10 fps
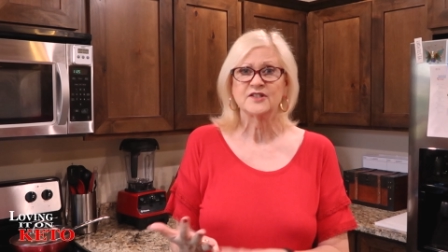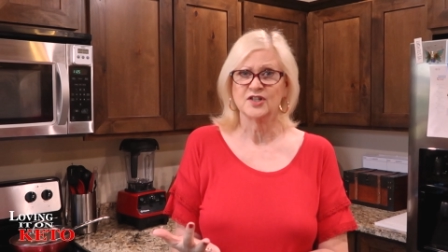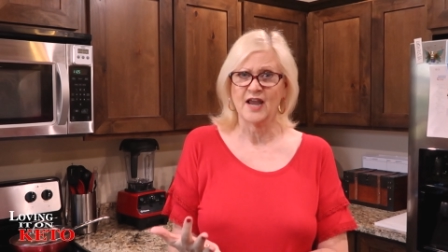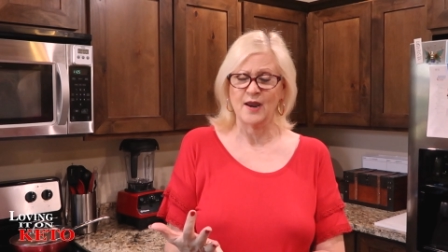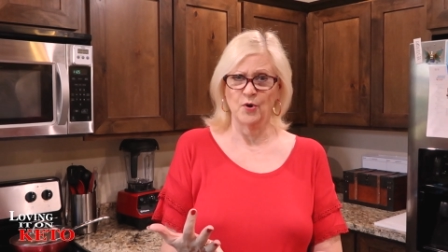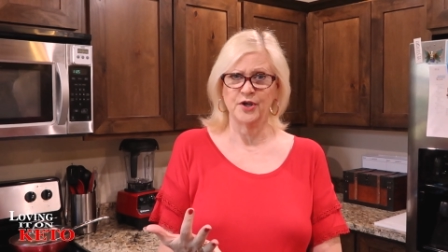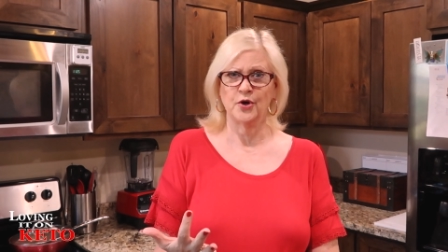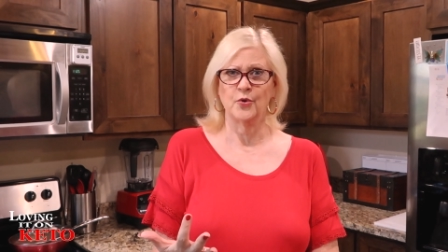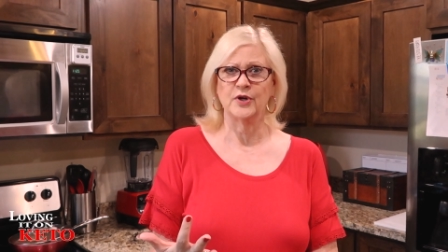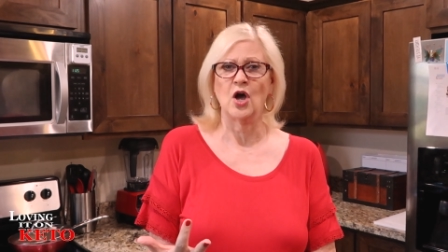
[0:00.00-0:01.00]
Tonight we're going
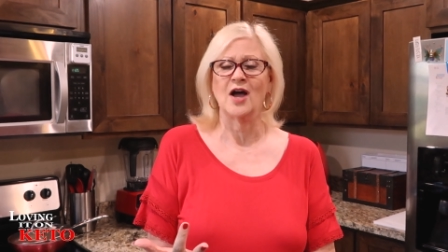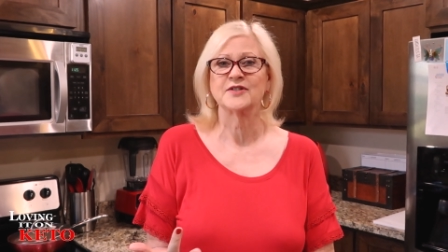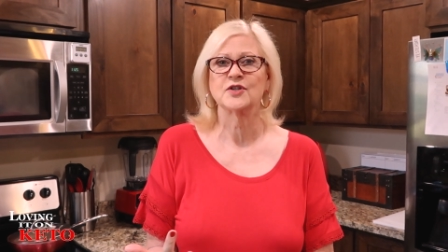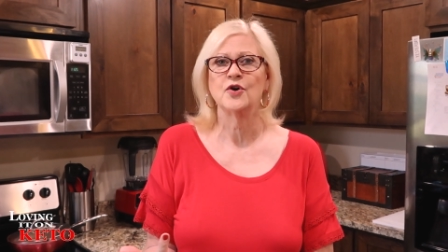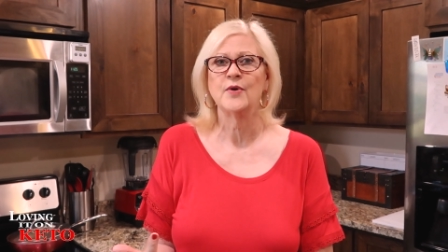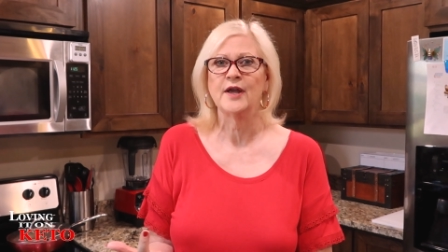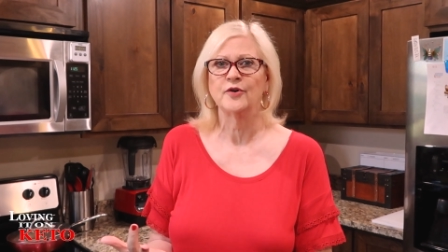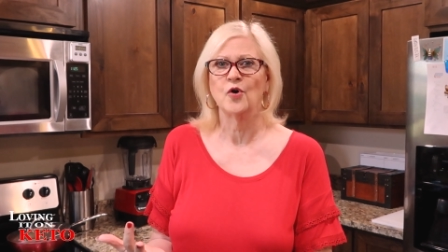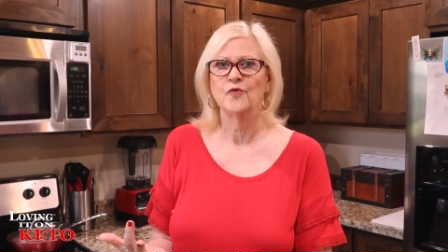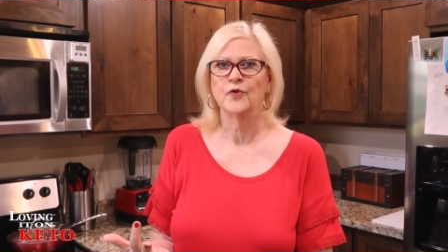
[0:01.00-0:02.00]
to go to Costco
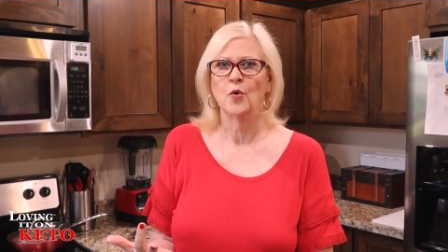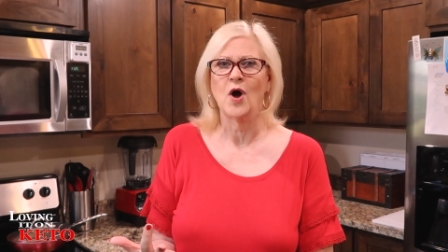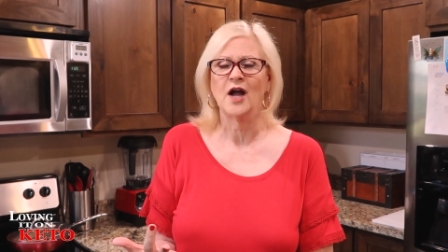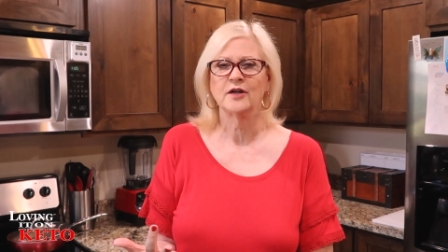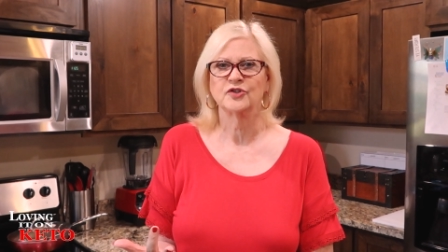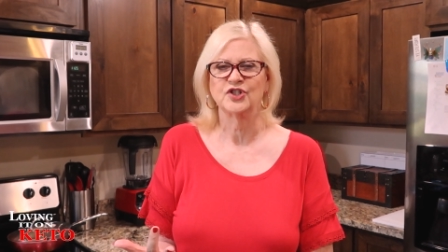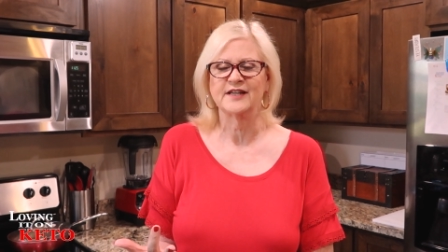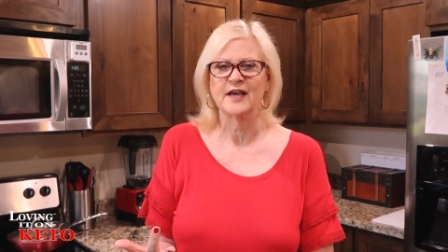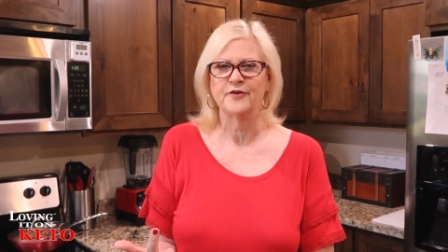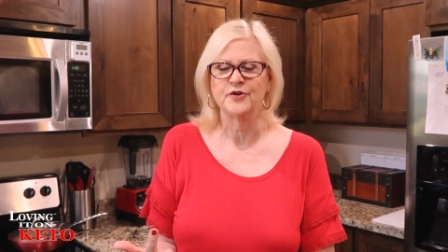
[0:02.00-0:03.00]
and go for a walk,
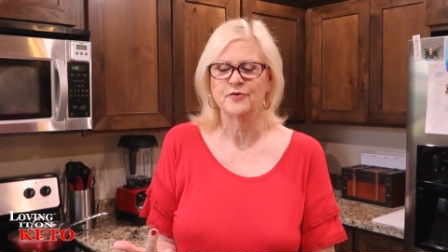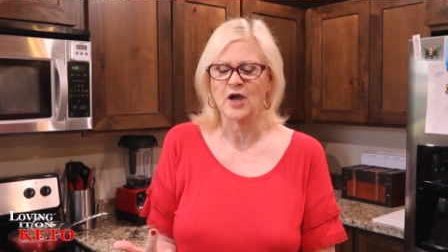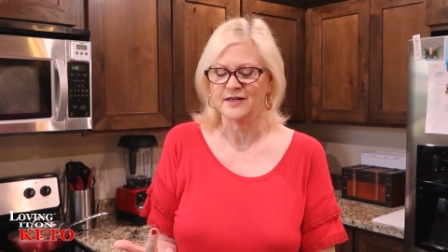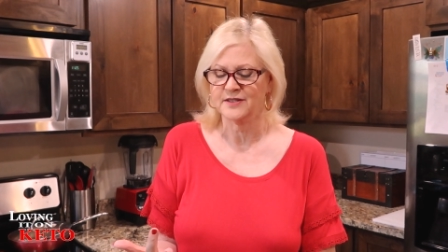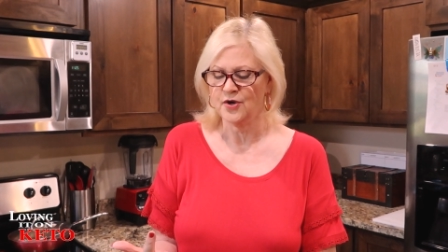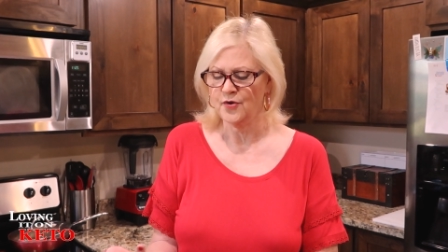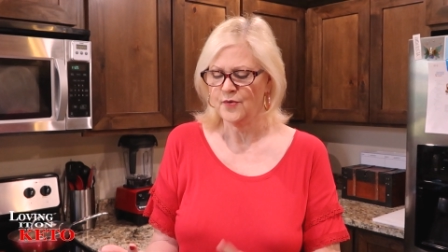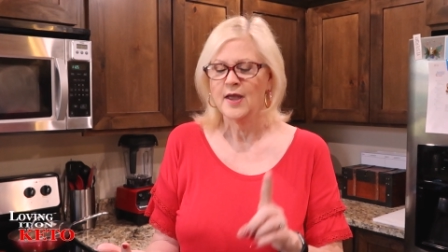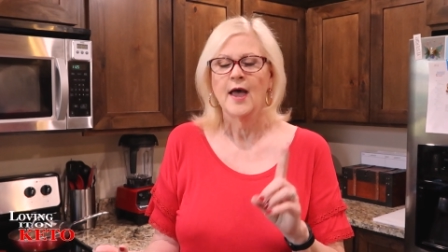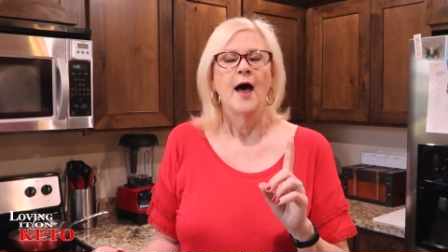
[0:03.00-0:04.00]
check out a new
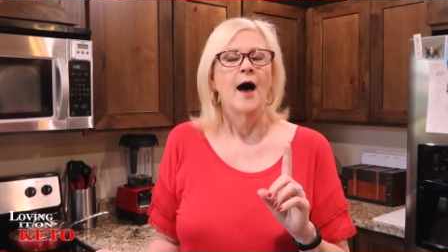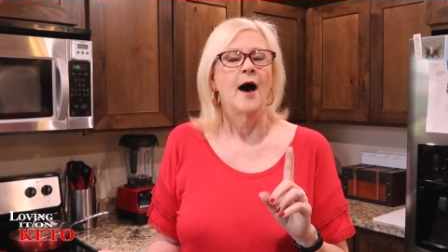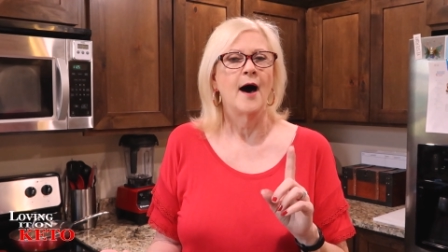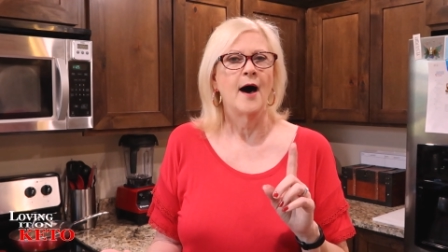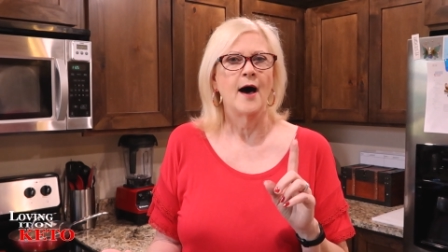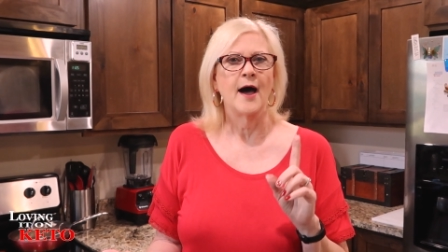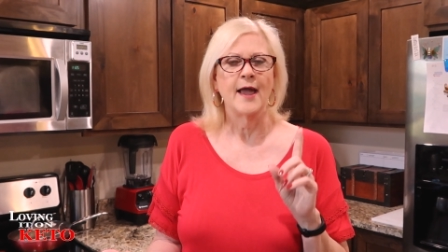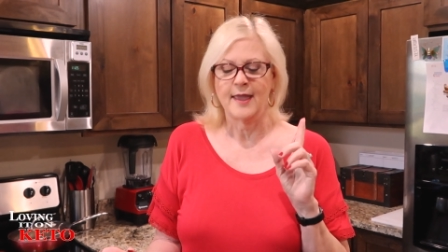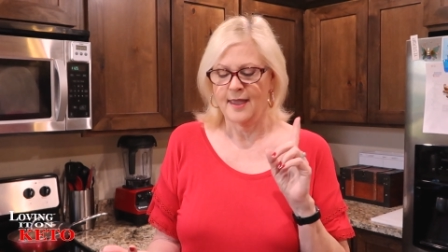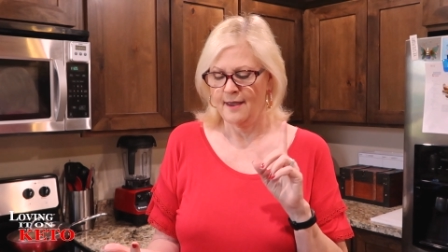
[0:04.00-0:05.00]
Costco.
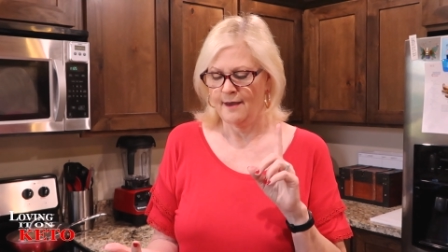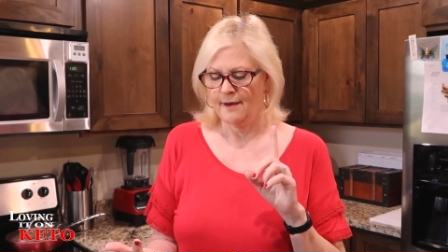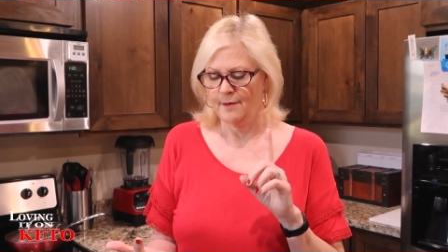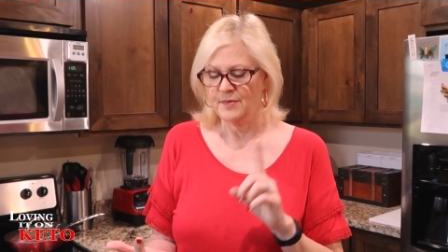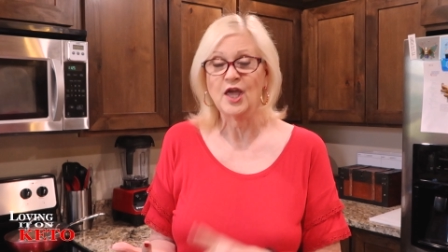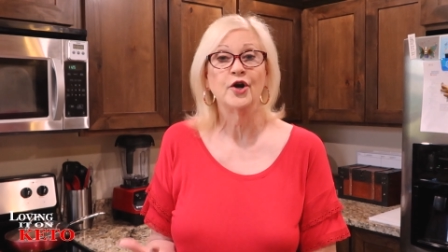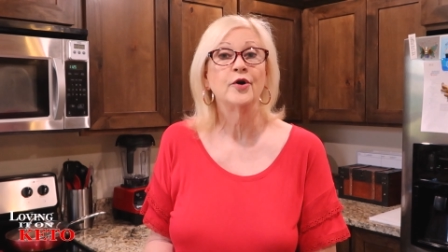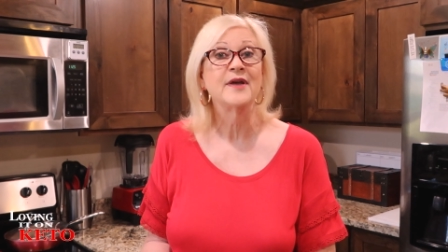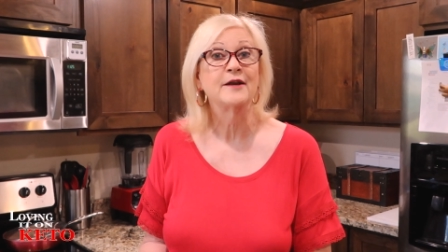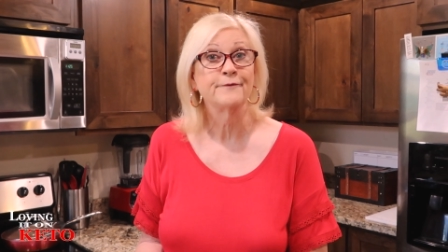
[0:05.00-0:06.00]
I am
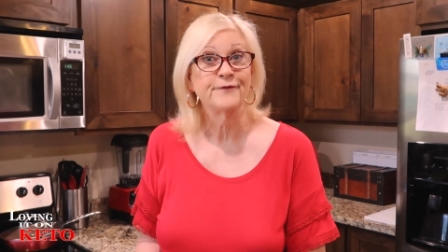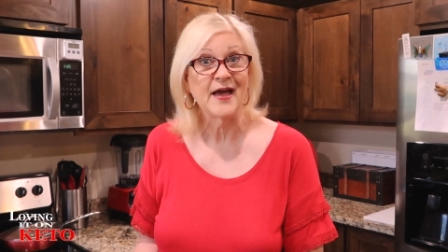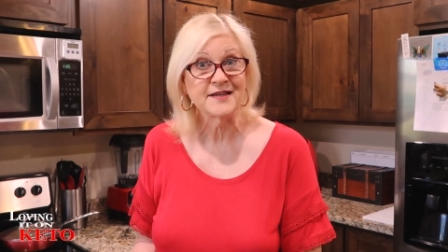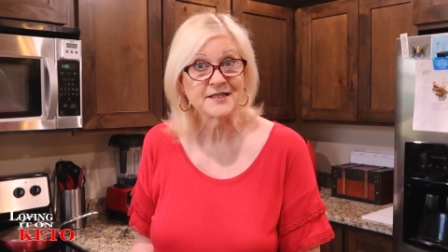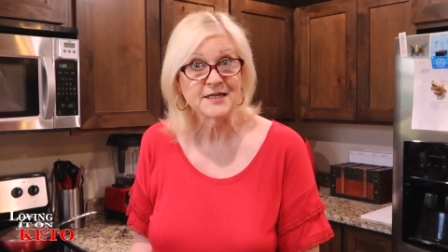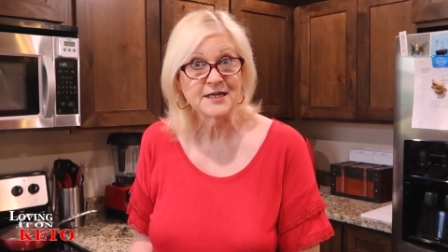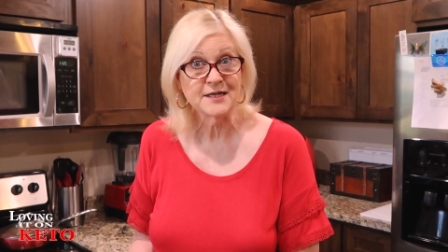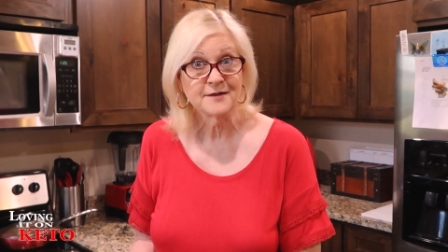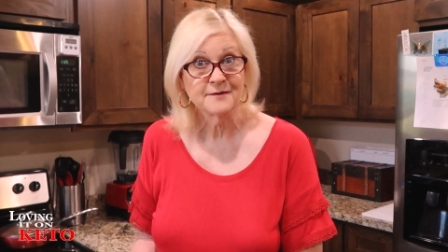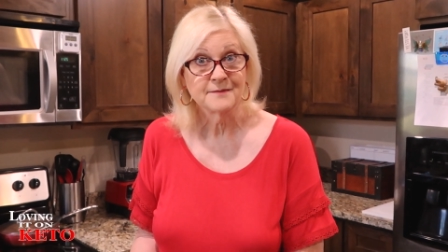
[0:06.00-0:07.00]
intermittent
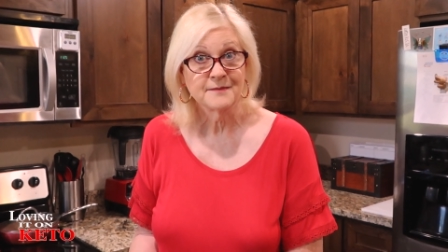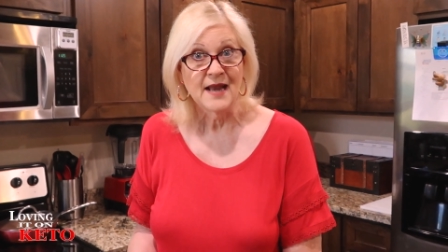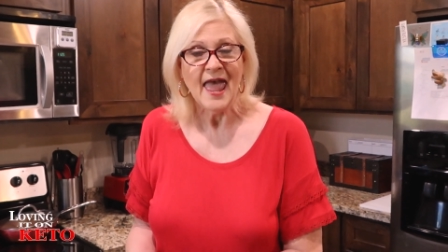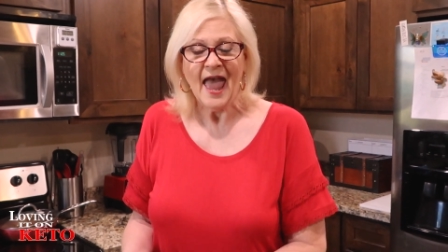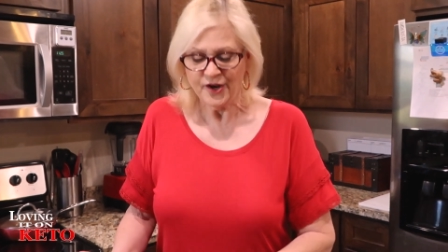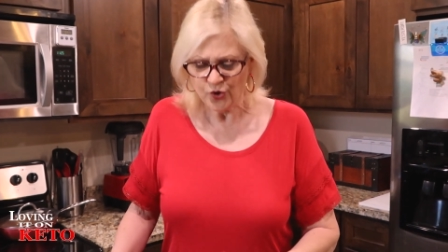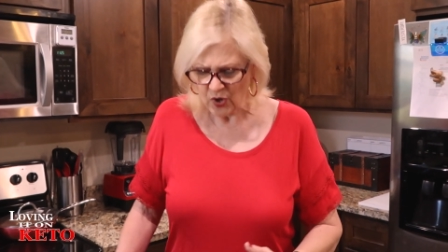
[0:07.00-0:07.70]
fasting. And you